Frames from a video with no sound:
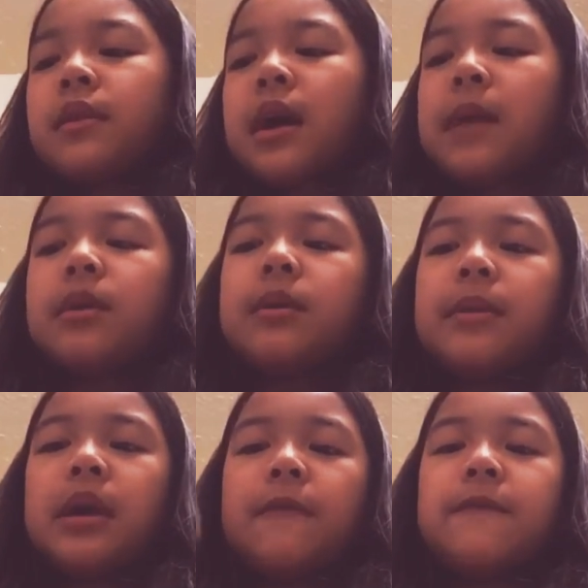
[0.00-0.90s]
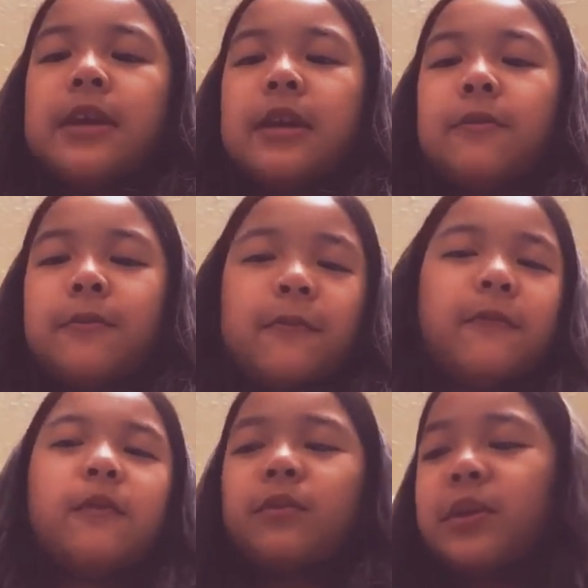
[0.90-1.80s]
I'm gonna make a v-
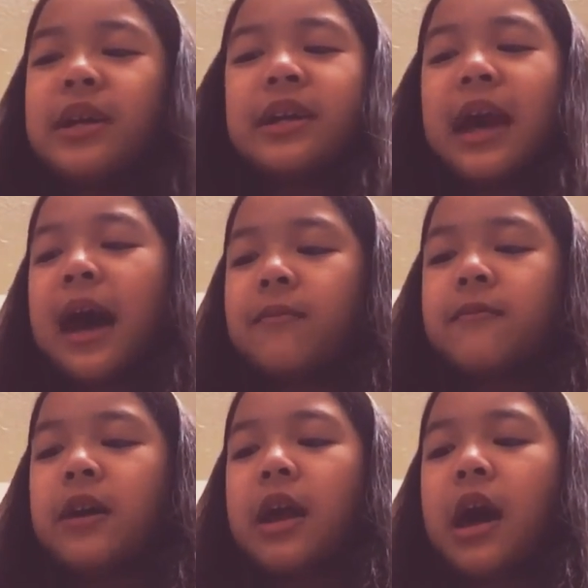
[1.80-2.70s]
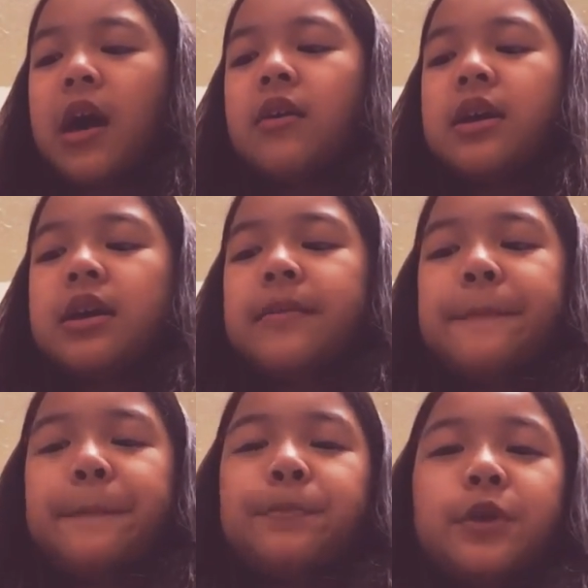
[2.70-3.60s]
recap video
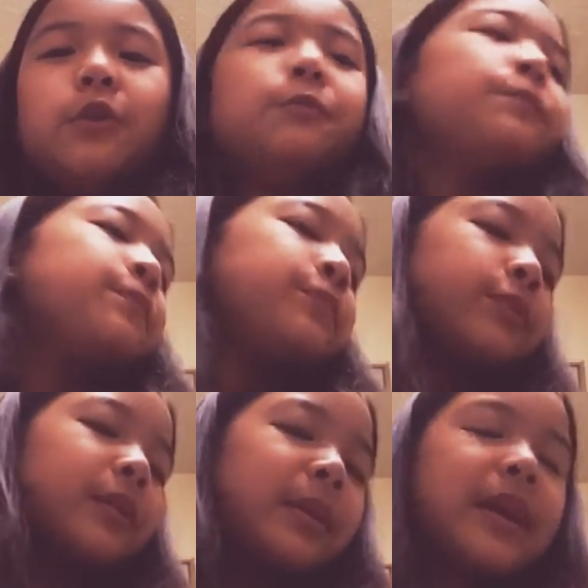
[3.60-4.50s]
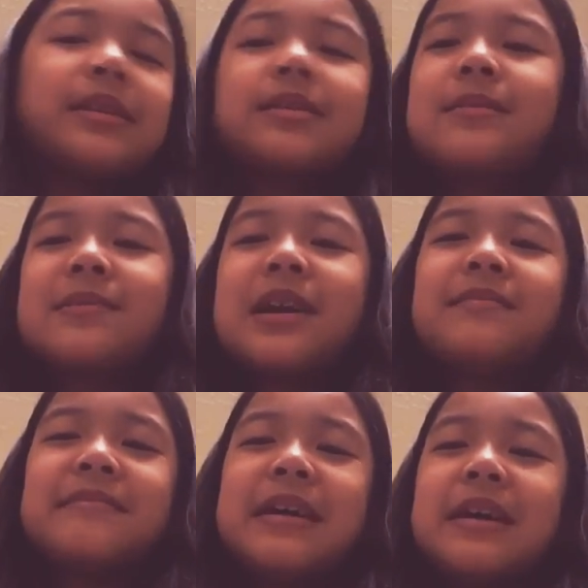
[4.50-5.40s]
too. At the same
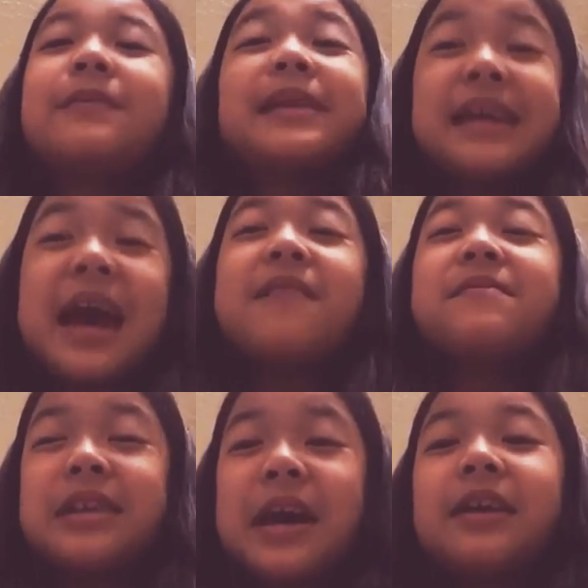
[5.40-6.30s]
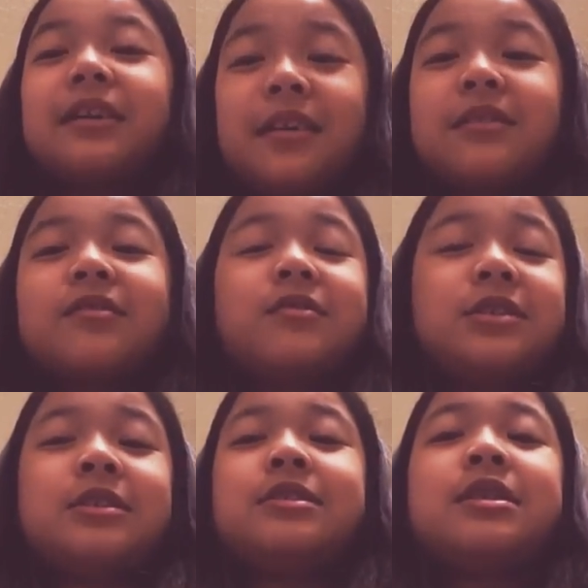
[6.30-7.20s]
time, opening advent calendar
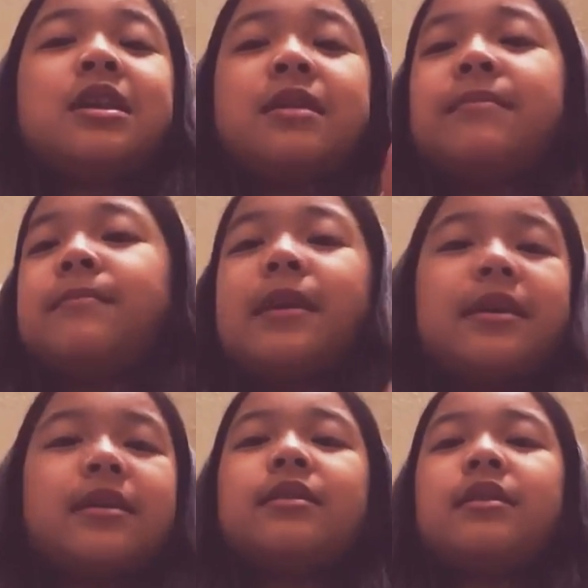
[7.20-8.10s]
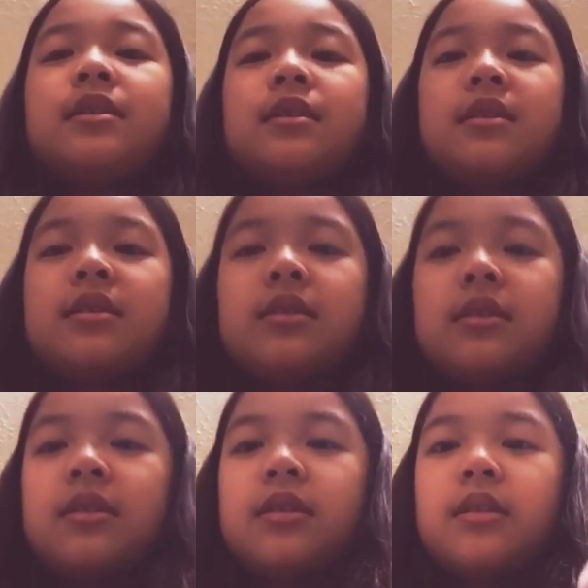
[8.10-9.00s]
squishies and
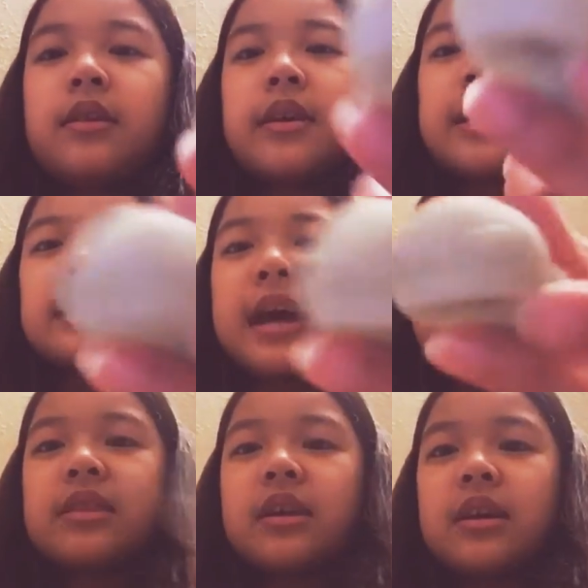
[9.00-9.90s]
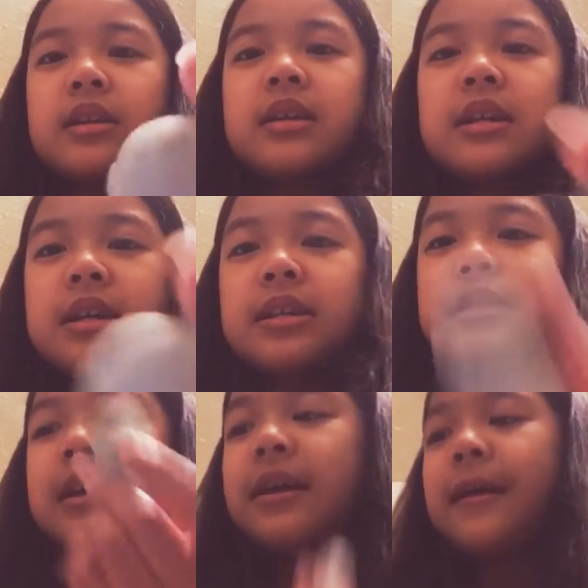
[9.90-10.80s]
looking at the, these.